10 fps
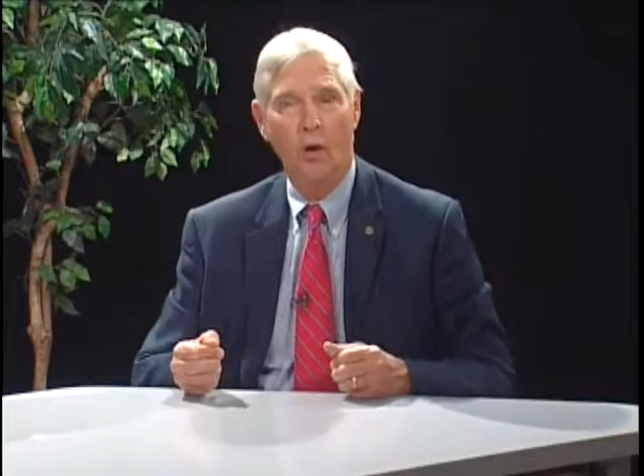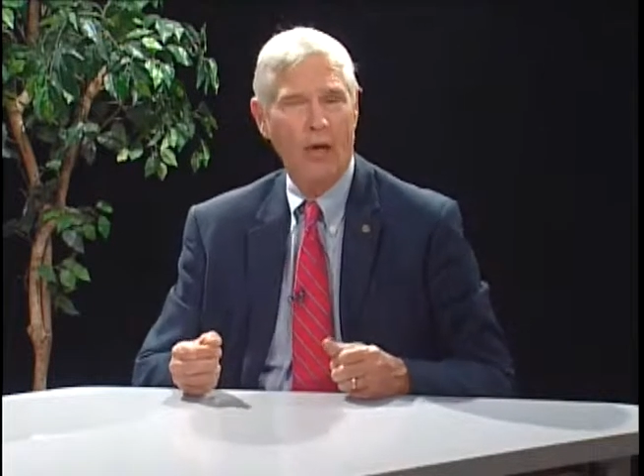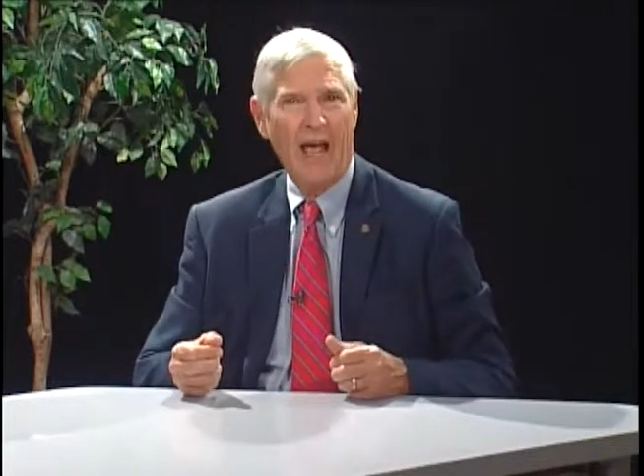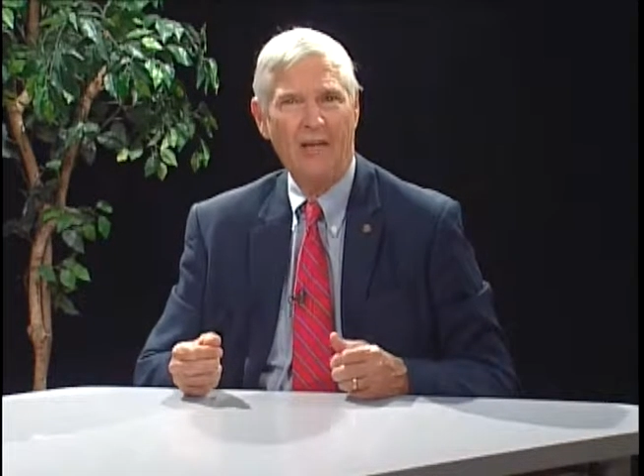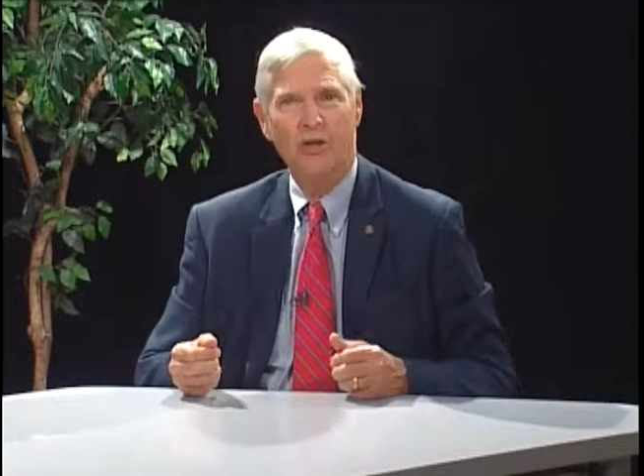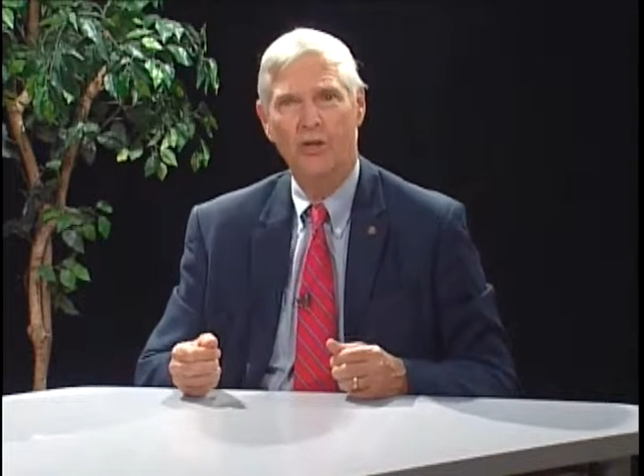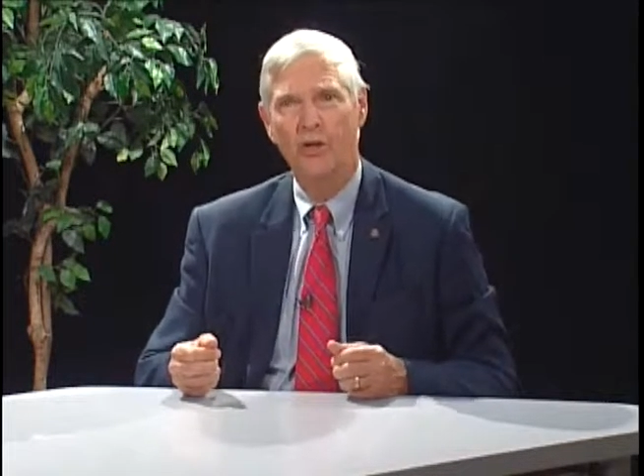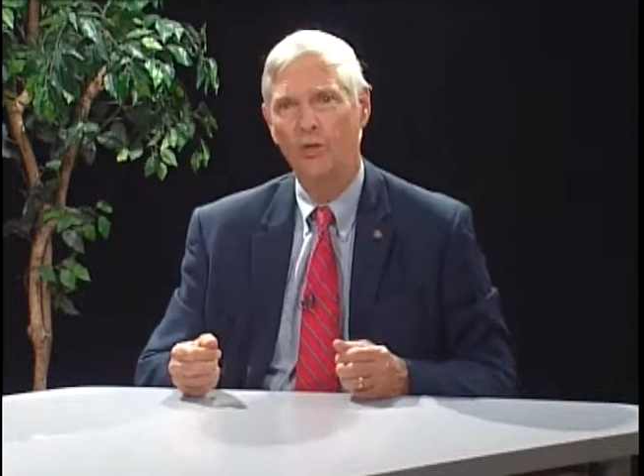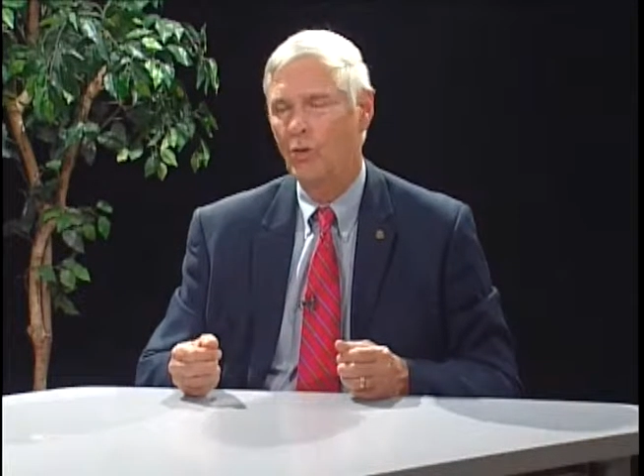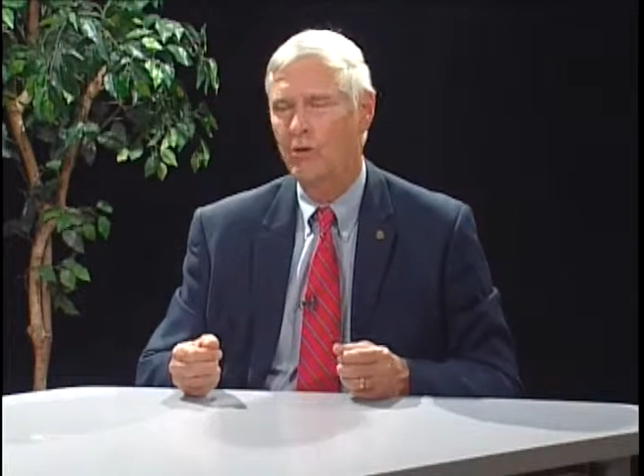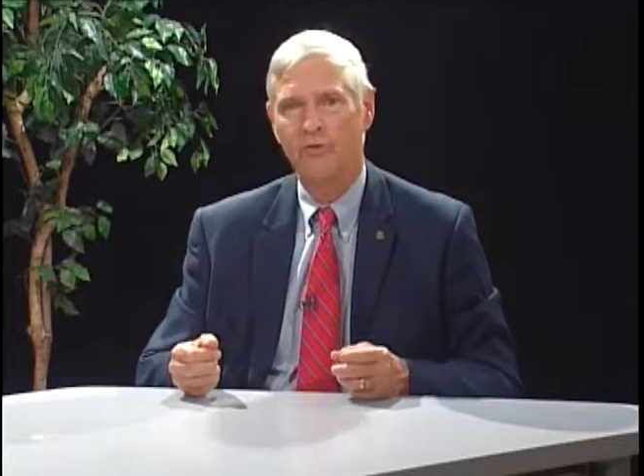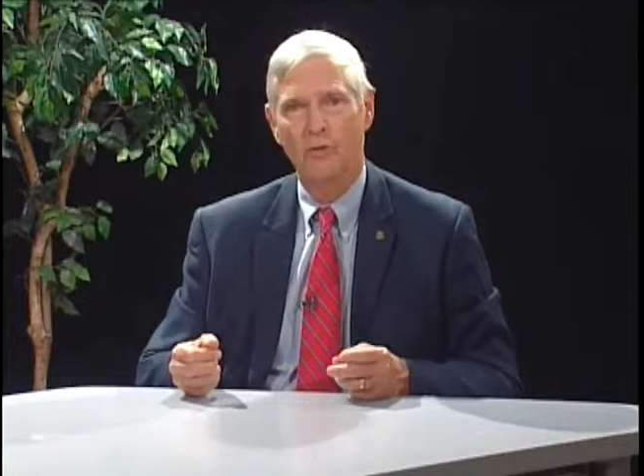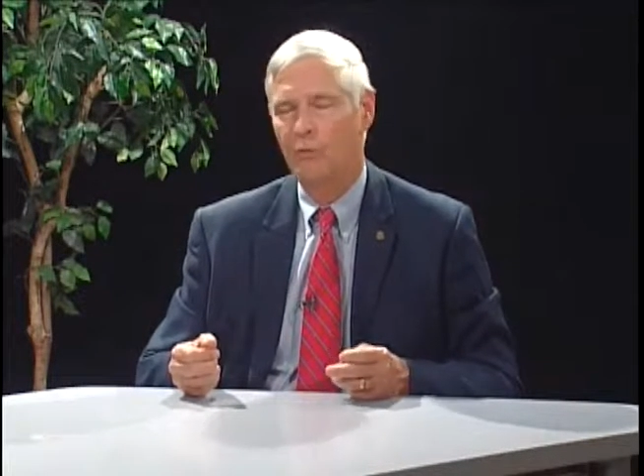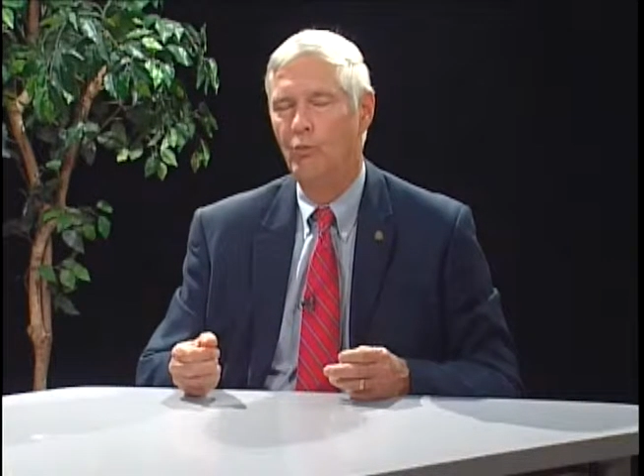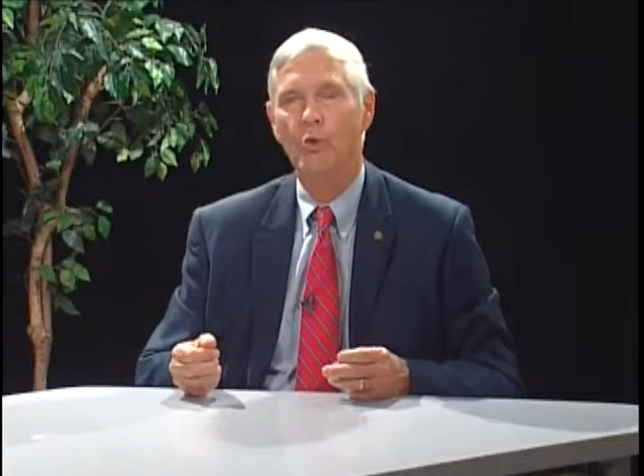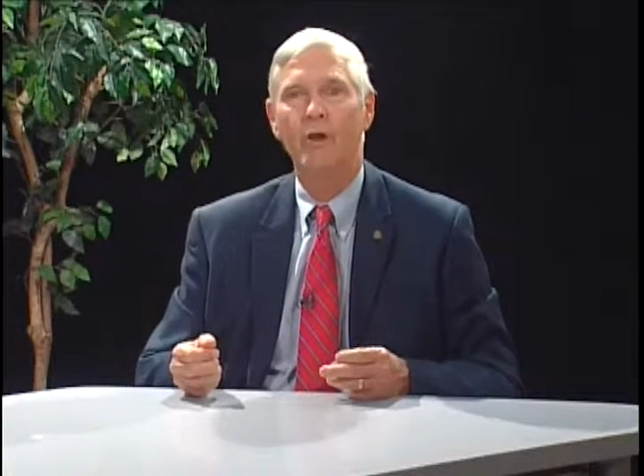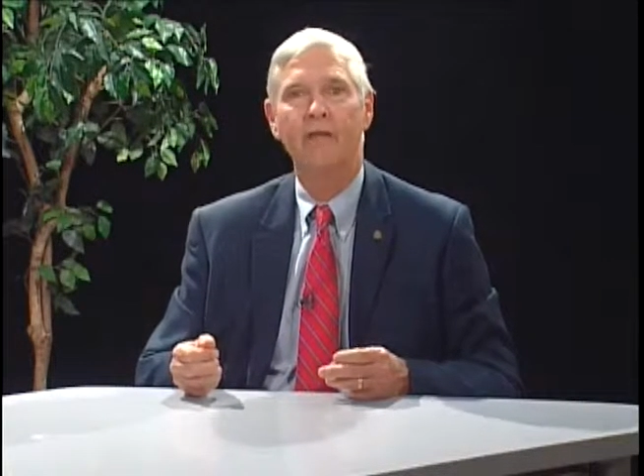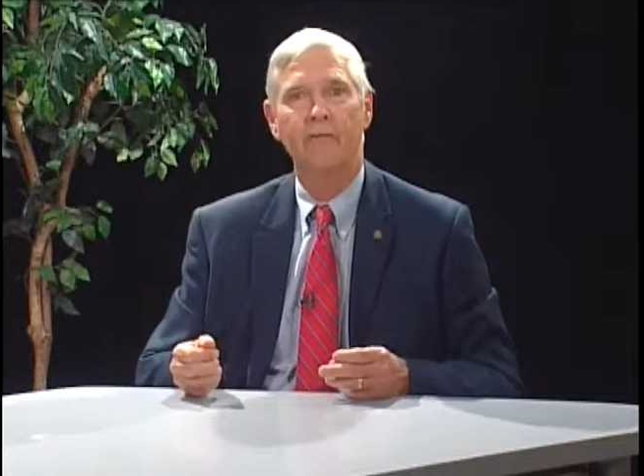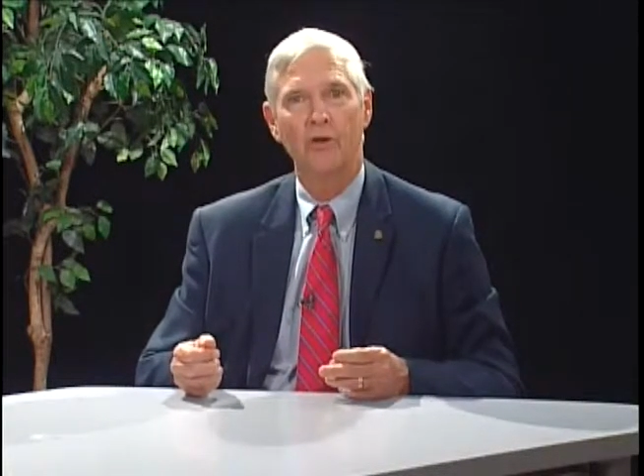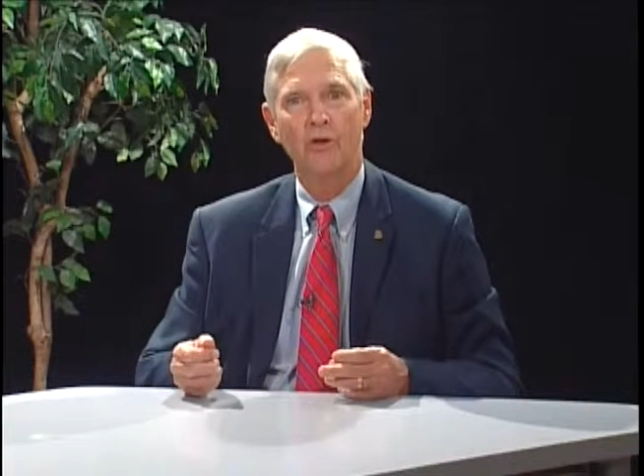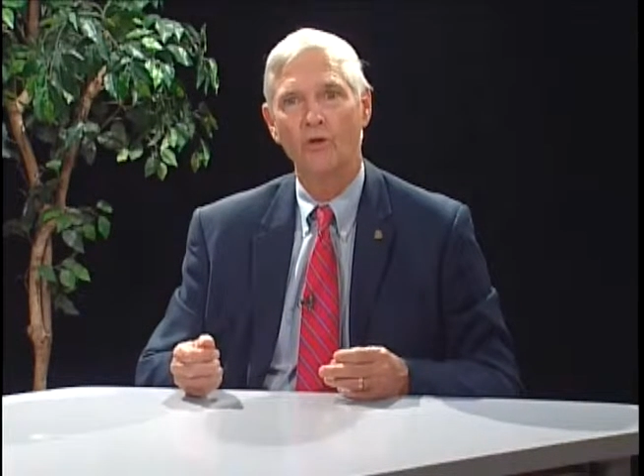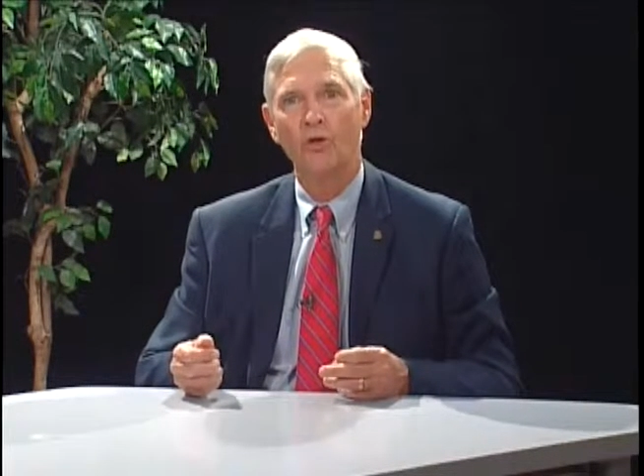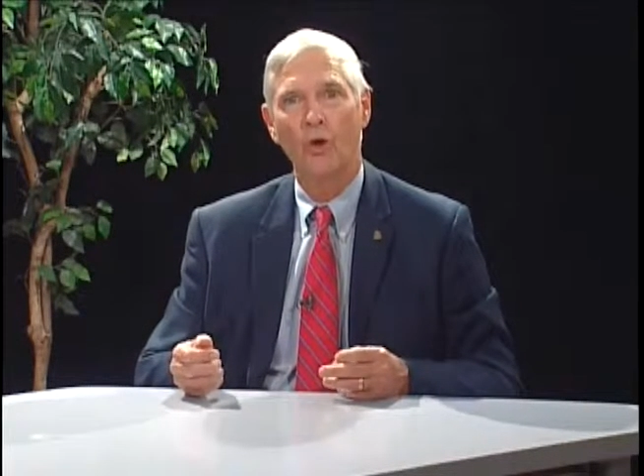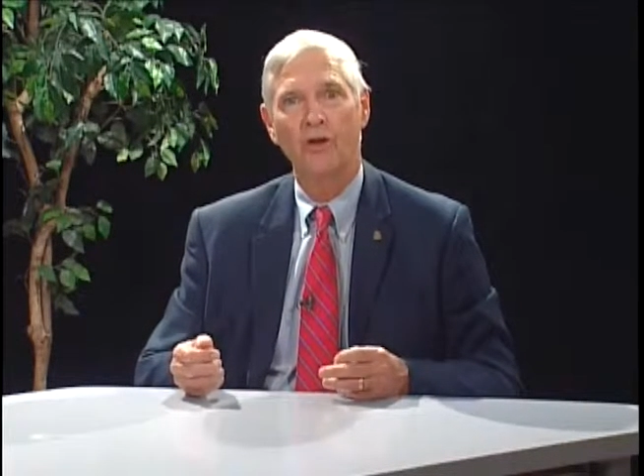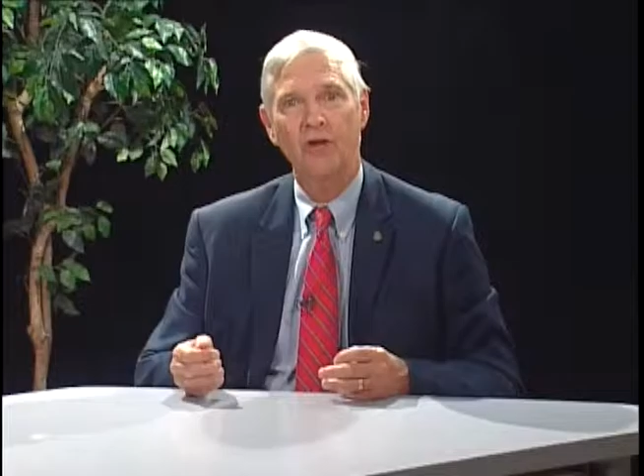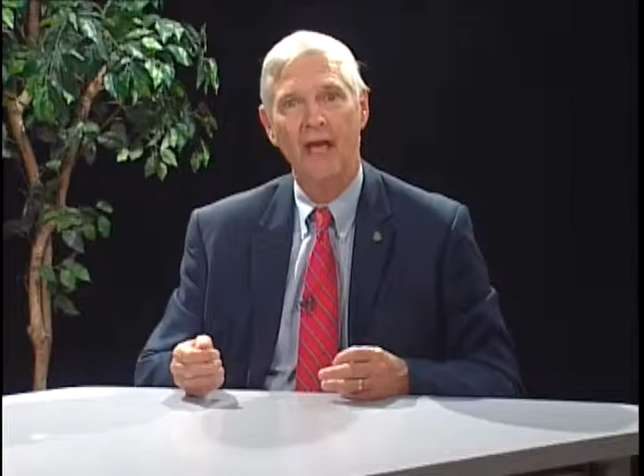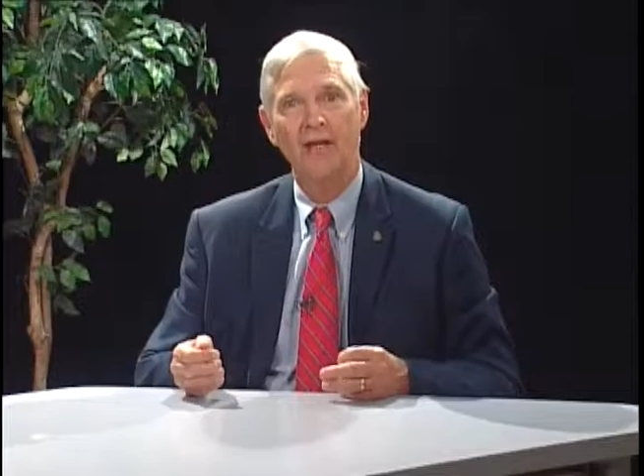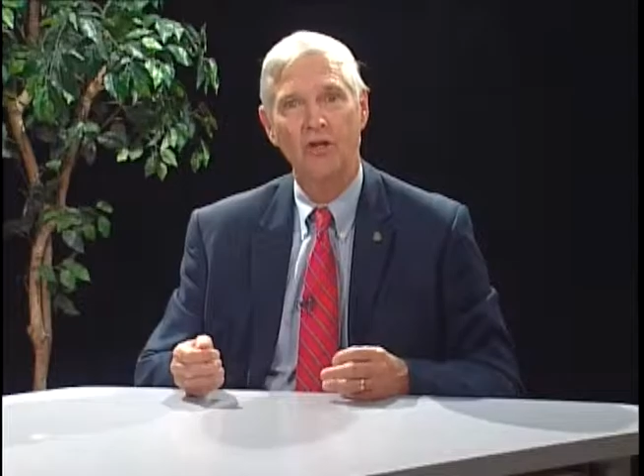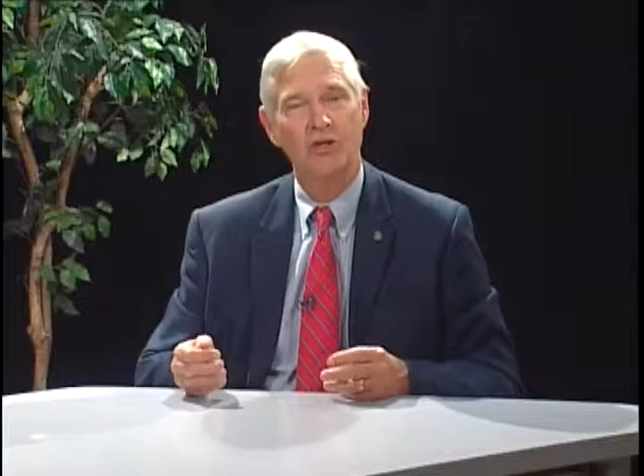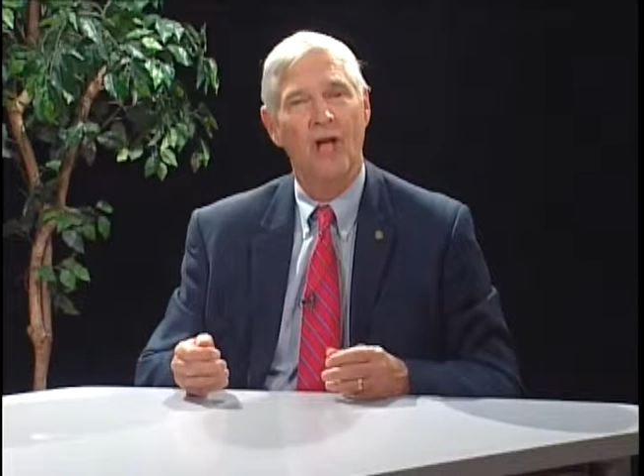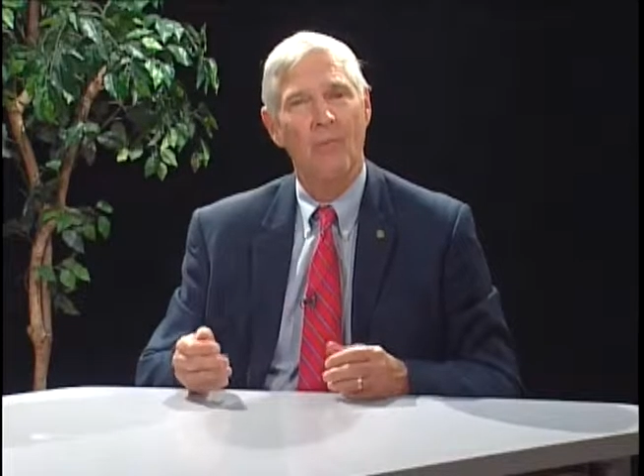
or actually who are rooting for the New York Yankees.